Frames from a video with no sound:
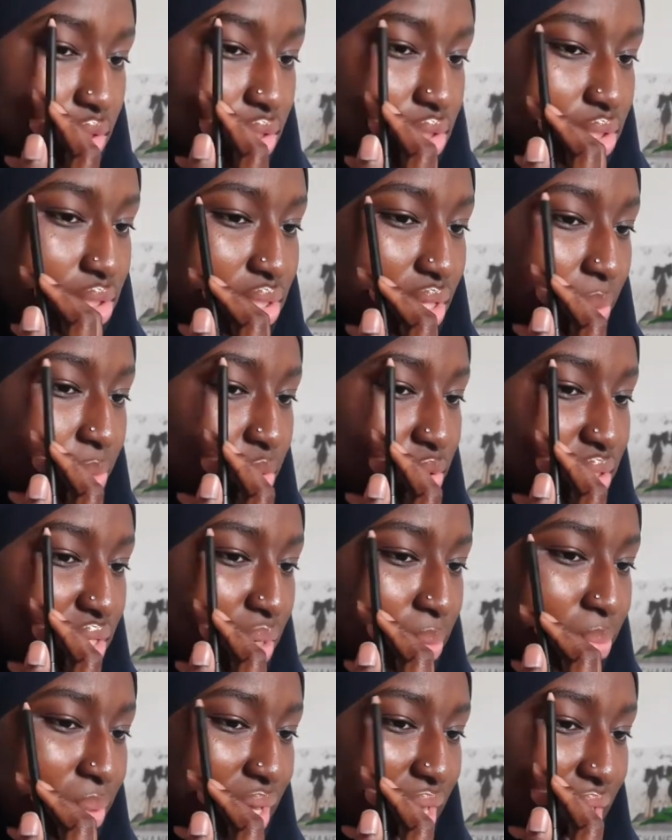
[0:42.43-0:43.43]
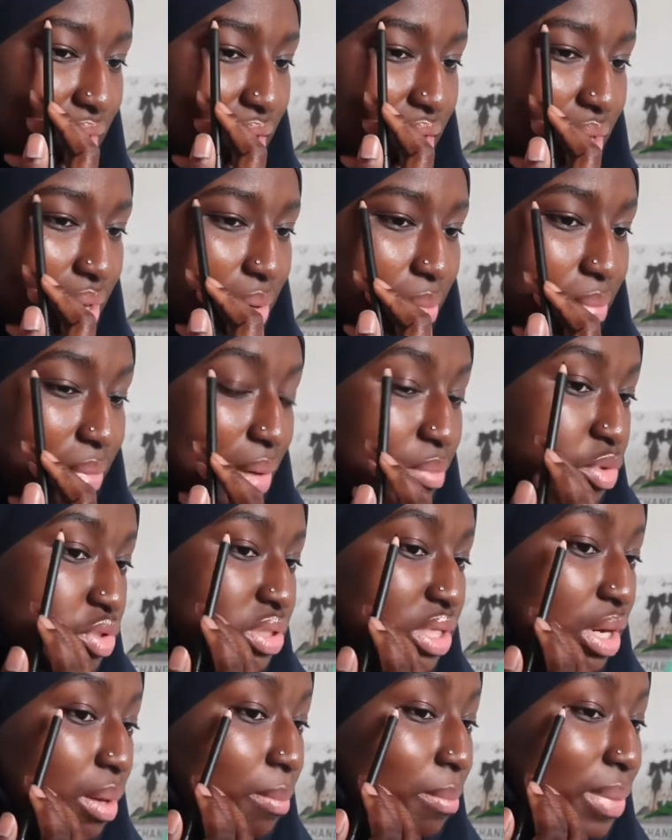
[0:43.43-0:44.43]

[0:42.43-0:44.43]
since i'm using a black um i'm using a